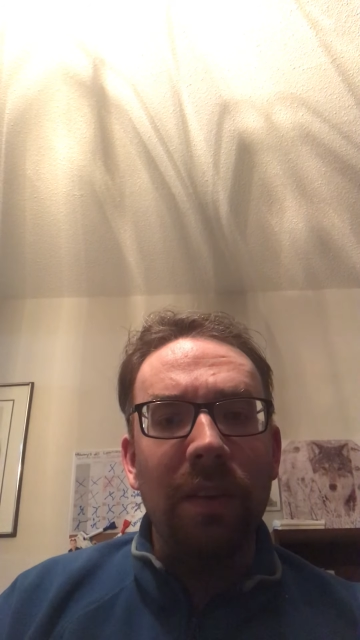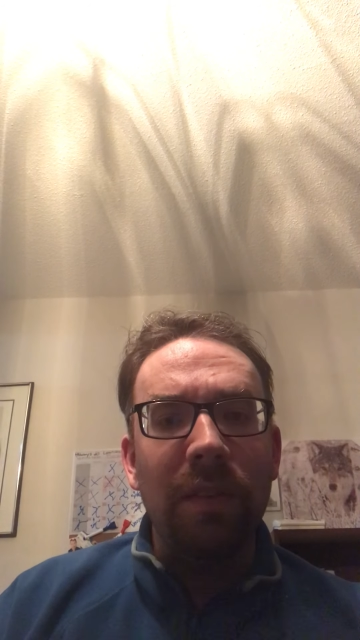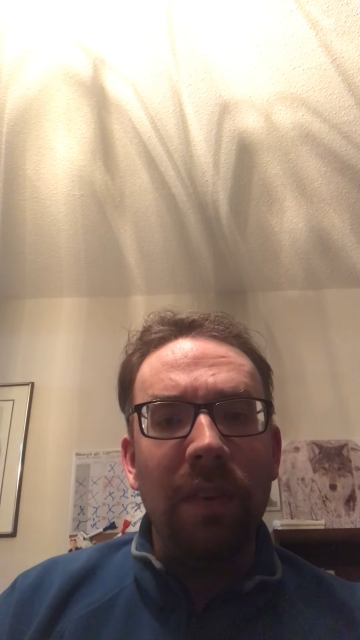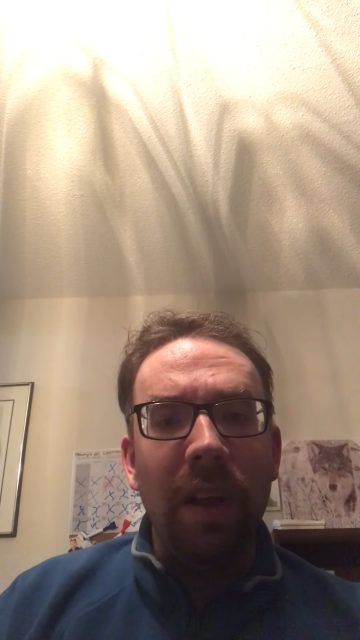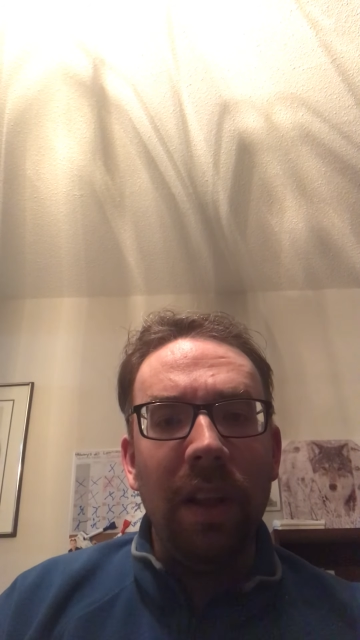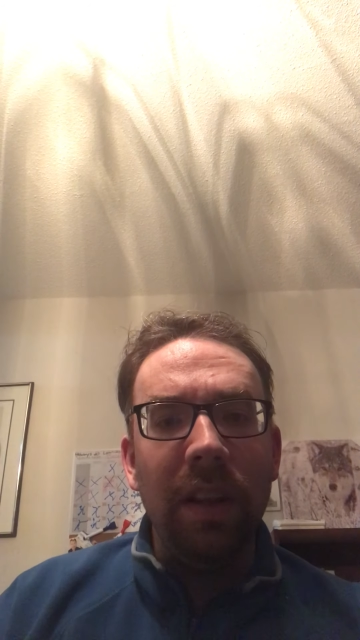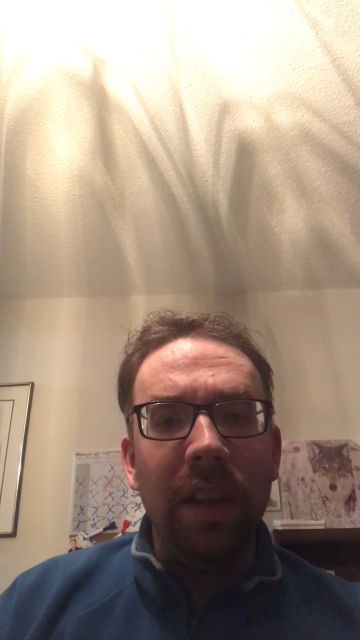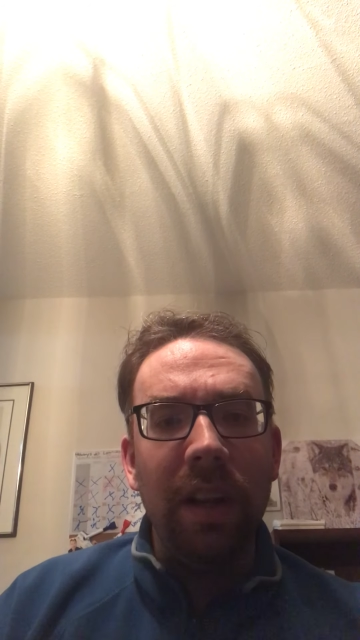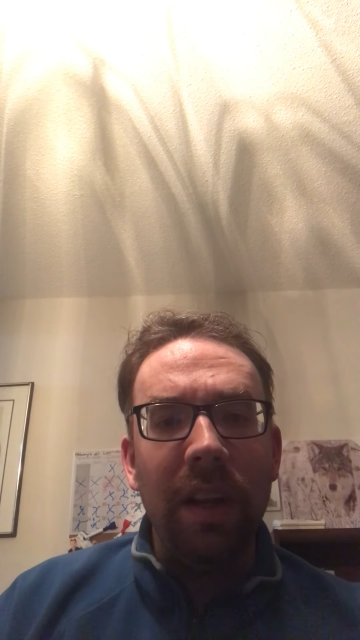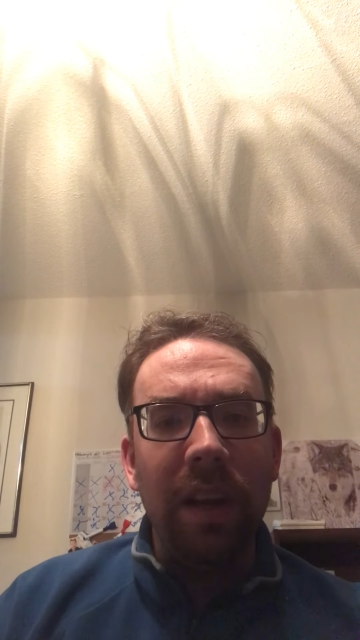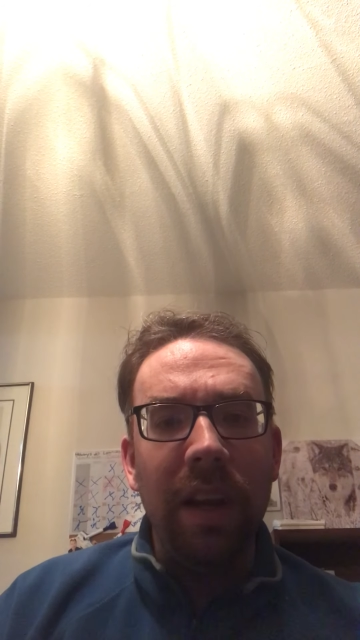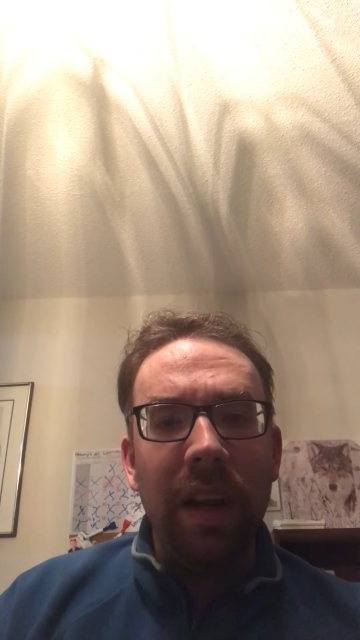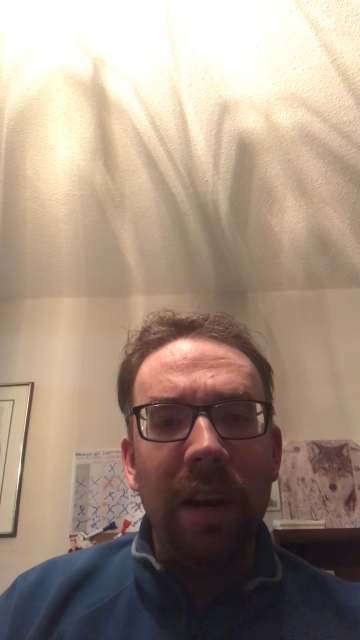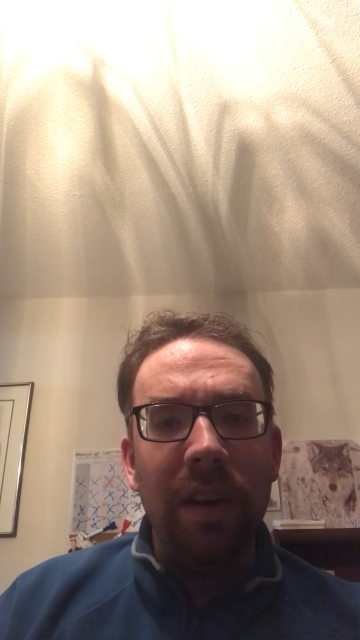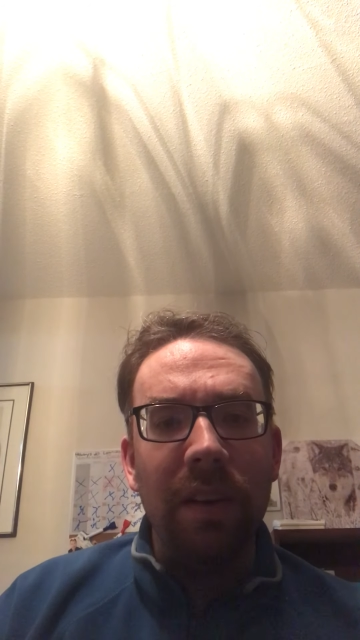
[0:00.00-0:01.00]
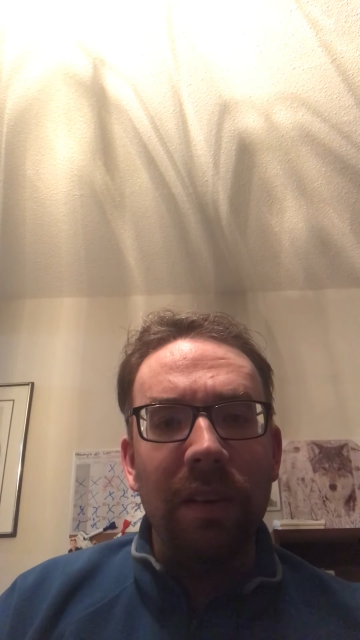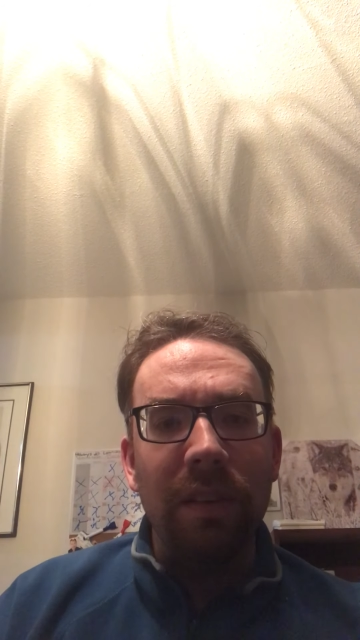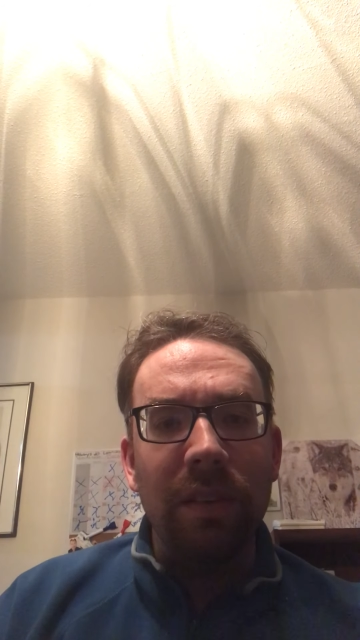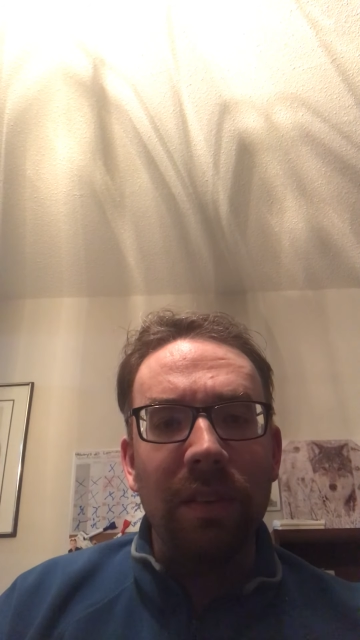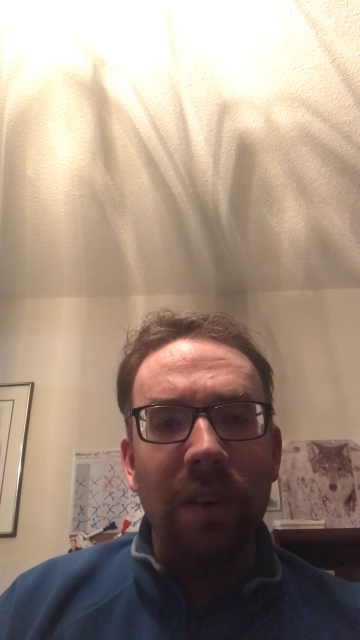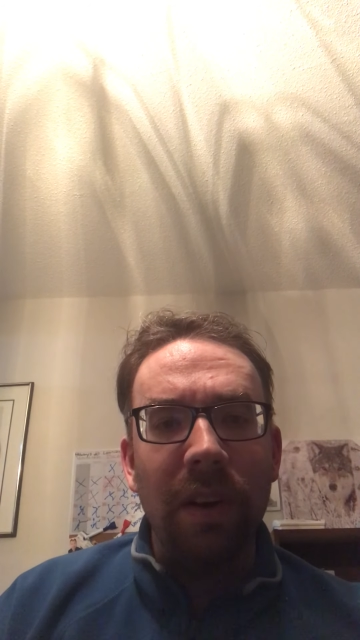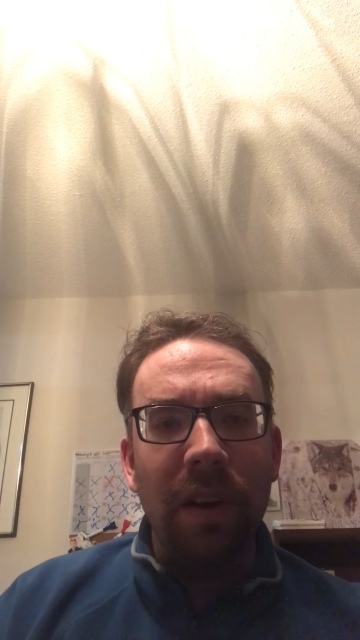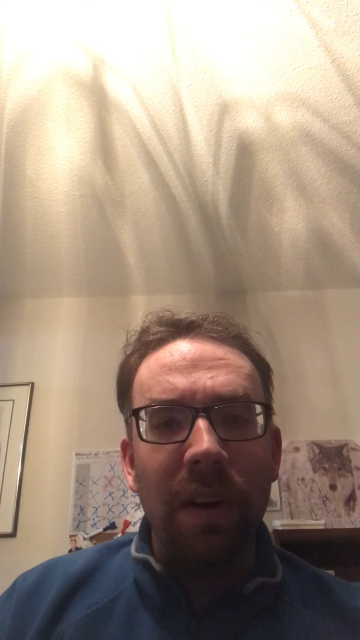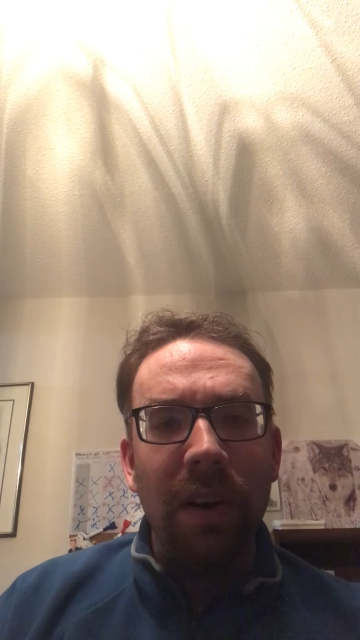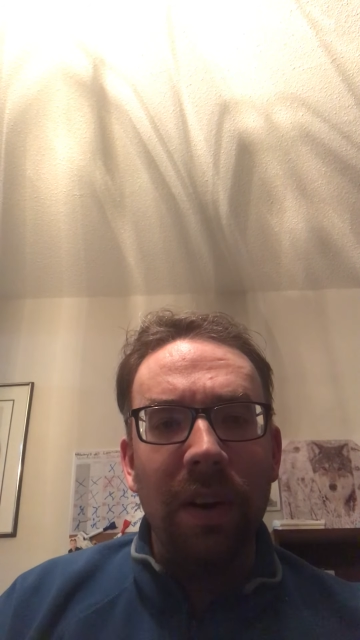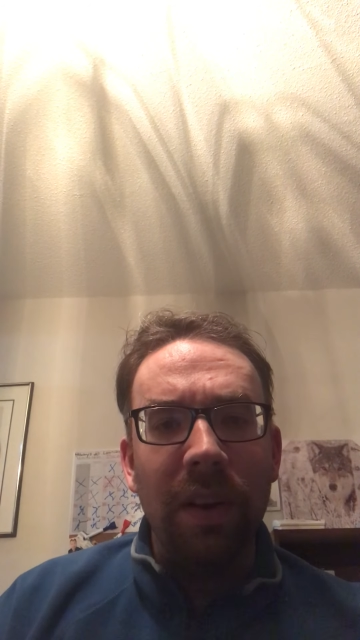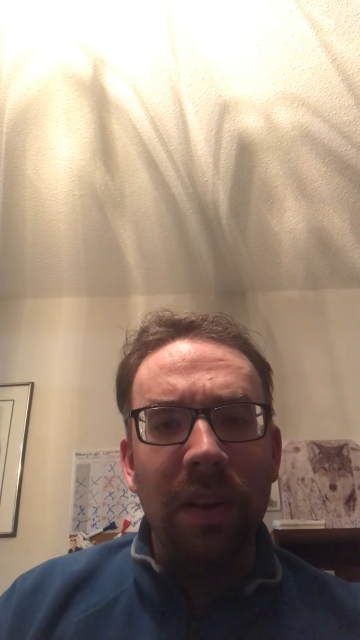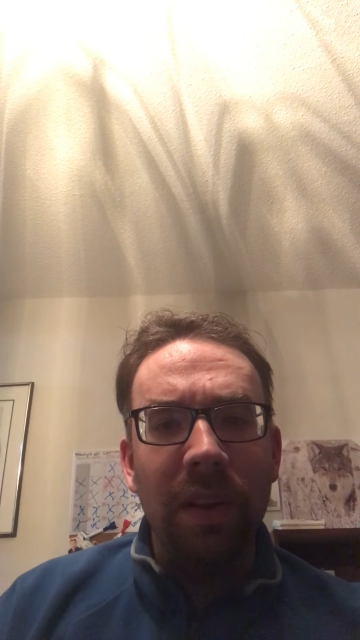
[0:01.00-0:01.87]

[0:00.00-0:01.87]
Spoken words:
volunteers, or